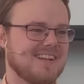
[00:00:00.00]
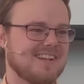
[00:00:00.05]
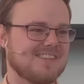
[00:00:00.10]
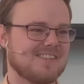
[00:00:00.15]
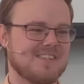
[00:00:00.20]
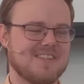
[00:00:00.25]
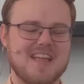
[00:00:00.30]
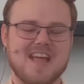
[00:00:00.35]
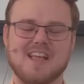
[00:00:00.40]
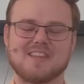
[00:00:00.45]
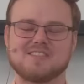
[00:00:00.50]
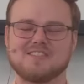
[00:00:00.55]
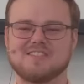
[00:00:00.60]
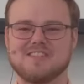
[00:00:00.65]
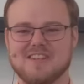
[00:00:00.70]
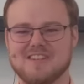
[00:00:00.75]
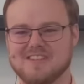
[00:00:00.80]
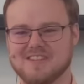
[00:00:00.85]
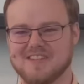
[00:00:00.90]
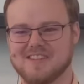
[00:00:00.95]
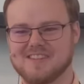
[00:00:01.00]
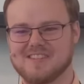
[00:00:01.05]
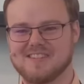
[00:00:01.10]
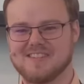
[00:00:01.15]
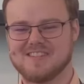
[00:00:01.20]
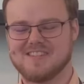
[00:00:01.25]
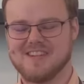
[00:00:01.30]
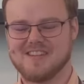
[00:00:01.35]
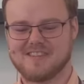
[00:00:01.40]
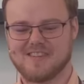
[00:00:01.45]
And so they ask Jesus,
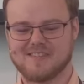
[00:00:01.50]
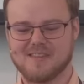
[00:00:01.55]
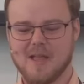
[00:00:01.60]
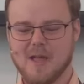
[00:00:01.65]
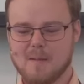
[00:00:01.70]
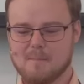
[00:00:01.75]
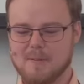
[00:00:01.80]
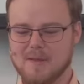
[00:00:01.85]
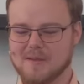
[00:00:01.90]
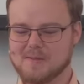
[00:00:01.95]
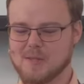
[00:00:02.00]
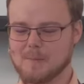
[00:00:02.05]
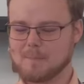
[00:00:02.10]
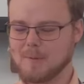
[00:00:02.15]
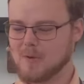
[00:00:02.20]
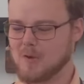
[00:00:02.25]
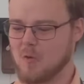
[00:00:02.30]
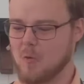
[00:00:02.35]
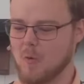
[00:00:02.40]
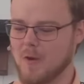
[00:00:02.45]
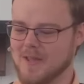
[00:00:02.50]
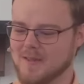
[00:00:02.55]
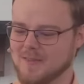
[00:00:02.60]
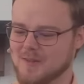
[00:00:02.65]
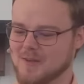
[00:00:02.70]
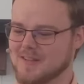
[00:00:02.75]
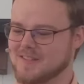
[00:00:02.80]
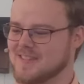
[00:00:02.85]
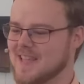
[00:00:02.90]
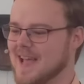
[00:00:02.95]
and Jesus picks up a coin,
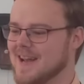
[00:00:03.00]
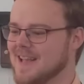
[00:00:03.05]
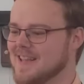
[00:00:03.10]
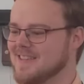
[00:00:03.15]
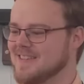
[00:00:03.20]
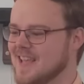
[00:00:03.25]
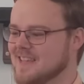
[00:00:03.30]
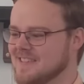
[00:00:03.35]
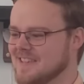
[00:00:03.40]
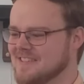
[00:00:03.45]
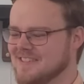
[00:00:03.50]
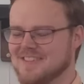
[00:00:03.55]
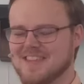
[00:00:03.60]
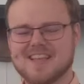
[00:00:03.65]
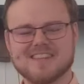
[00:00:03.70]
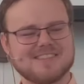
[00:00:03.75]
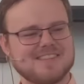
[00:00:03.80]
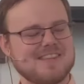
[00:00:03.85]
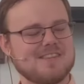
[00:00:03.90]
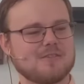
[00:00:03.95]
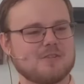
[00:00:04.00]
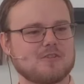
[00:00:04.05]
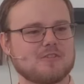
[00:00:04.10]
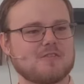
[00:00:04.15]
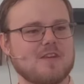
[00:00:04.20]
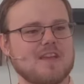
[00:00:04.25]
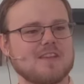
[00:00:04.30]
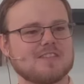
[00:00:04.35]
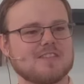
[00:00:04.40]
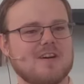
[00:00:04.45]
looks at it, and says, Isn't that
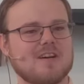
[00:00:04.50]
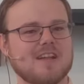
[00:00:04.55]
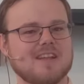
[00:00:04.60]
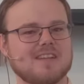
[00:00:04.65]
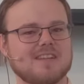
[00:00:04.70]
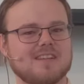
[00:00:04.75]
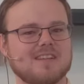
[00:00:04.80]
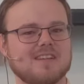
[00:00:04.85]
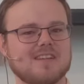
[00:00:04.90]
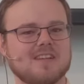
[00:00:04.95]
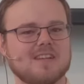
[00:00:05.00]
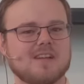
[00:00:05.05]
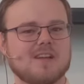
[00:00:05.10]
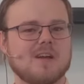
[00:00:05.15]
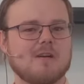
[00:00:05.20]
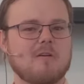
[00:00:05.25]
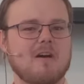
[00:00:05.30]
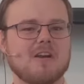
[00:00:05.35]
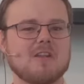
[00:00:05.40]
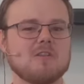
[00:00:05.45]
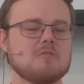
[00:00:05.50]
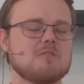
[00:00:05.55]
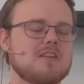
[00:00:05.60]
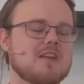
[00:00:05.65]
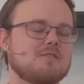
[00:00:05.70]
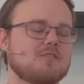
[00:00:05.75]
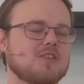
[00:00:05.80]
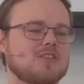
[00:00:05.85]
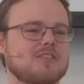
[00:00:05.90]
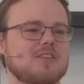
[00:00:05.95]
Caesar's face on it? Why don't you
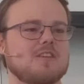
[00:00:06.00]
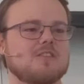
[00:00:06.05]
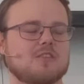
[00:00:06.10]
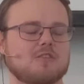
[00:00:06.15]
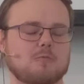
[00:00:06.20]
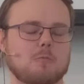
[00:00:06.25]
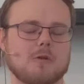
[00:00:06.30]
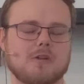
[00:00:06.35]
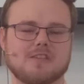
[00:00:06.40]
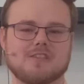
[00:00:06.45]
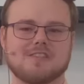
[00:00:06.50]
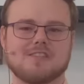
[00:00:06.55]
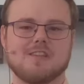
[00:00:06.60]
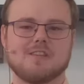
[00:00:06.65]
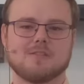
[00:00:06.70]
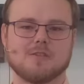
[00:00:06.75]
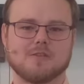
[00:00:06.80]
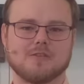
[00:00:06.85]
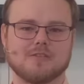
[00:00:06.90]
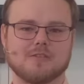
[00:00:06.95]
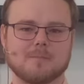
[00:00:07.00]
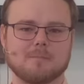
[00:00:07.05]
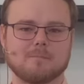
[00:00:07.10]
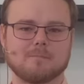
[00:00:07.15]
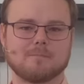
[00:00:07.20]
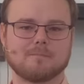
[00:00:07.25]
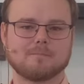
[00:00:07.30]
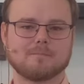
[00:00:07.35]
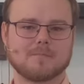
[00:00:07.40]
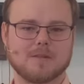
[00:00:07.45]
give to Caesar's what is Caesar's?
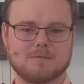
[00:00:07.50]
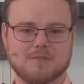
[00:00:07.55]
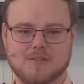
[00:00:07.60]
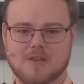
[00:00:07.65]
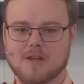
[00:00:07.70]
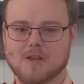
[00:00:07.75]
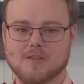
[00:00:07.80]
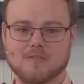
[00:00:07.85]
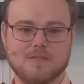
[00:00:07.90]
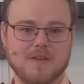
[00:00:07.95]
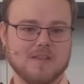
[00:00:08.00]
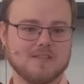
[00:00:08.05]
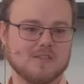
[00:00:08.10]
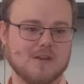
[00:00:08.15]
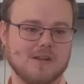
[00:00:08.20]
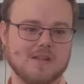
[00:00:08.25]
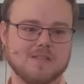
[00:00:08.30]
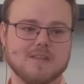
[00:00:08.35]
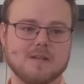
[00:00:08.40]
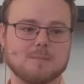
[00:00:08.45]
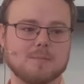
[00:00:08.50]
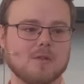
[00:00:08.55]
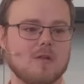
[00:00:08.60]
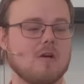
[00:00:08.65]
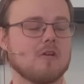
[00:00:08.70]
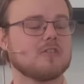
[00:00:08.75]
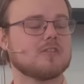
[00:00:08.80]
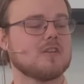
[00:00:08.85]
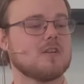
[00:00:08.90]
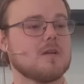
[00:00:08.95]
If it's got his face on it, then it
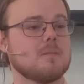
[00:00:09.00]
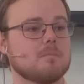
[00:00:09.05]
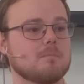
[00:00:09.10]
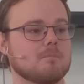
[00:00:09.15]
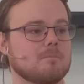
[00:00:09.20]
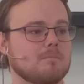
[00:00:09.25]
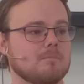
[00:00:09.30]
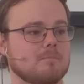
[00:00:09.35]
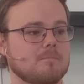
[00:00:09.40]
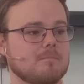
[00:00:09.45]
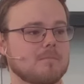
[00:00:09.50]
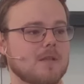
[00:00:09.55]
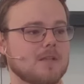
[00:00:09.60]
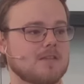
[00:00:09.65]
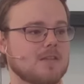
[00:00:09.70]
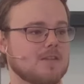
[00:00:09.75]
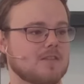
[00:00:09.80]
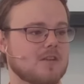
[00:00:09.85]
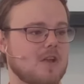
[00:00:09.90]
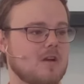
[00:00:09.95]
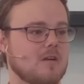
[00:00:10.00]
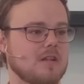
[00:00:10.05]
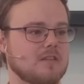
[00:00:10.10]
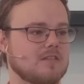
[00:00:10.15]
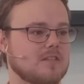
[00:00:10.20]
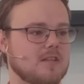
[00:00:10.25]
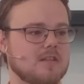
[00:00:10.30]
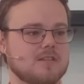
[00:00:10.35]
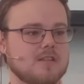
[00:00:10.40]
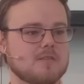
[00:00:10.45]
belongs to him. It's his
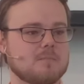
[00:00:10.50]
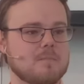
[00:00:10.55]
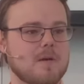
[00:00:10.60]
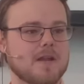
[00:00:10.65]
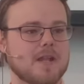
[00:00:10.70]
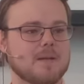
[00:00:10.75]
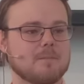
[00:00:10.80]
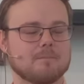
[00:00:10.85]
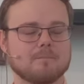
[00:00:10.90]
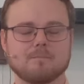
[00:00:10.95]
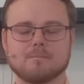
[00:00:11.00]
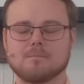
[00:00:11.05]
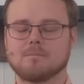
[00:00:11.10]
currency, it's his money.